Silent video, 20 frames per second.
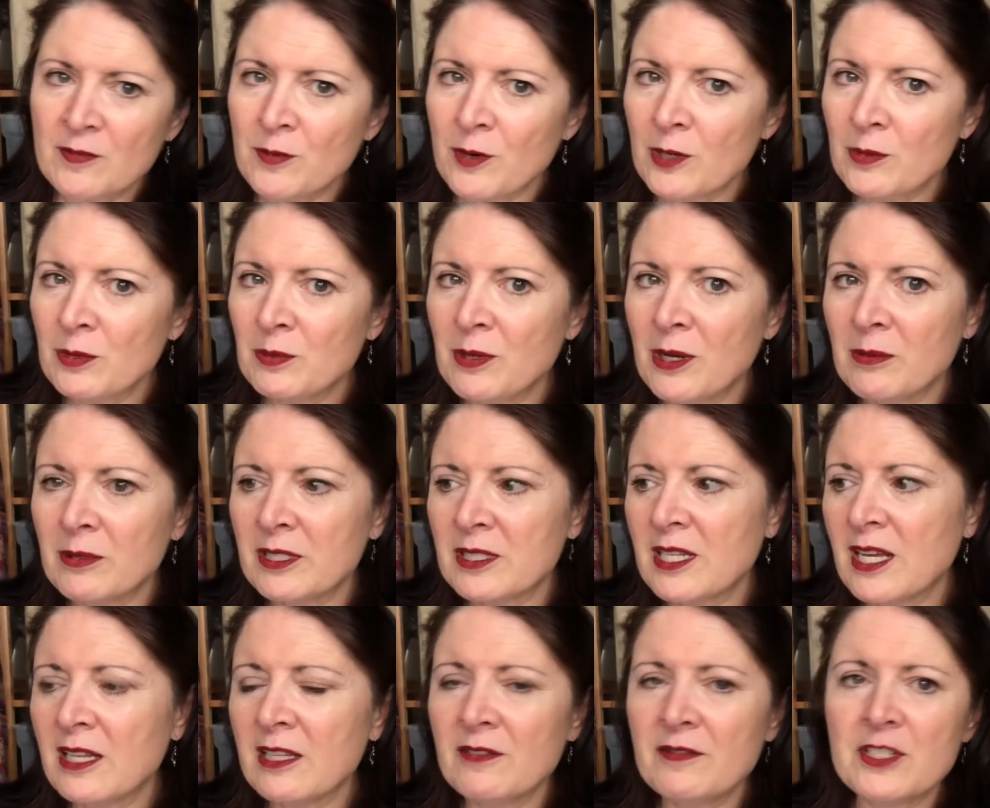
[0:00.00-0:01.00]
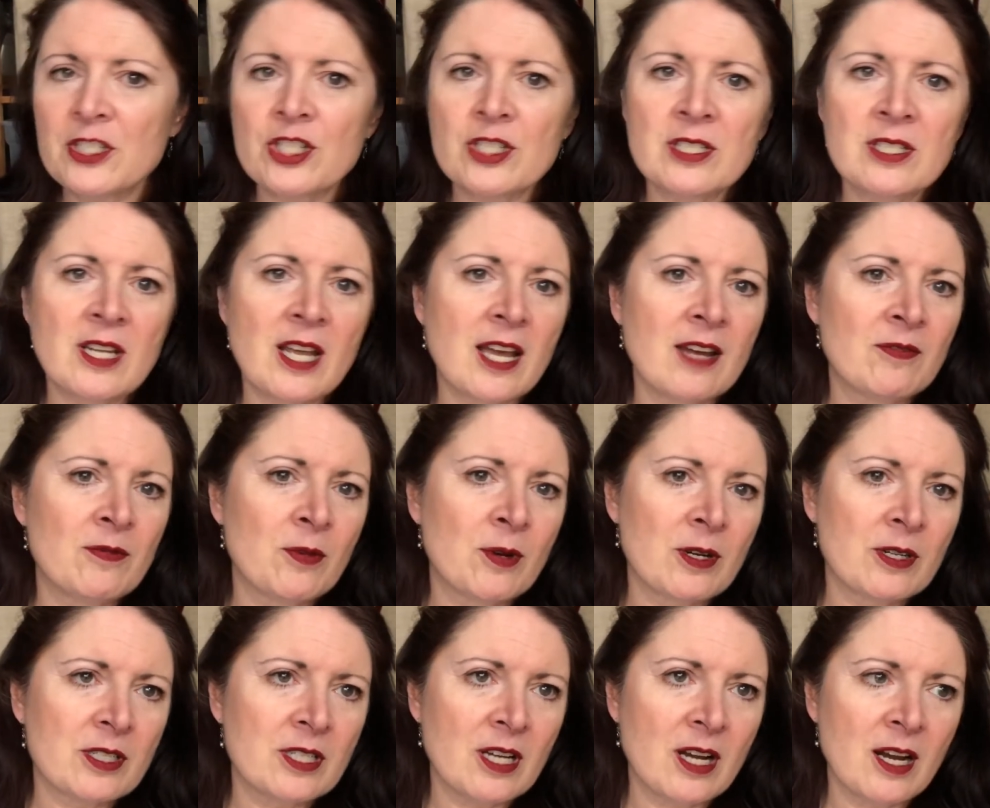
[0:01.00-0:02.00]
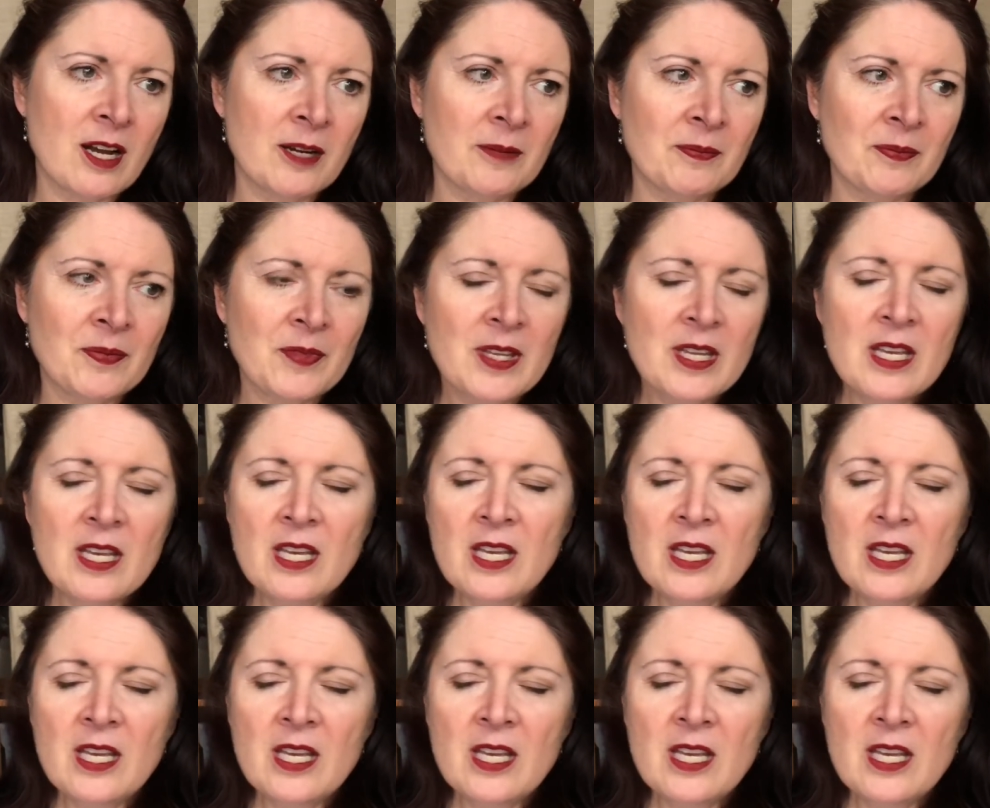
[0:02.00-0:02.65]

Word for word: have worked with public television, have worked um,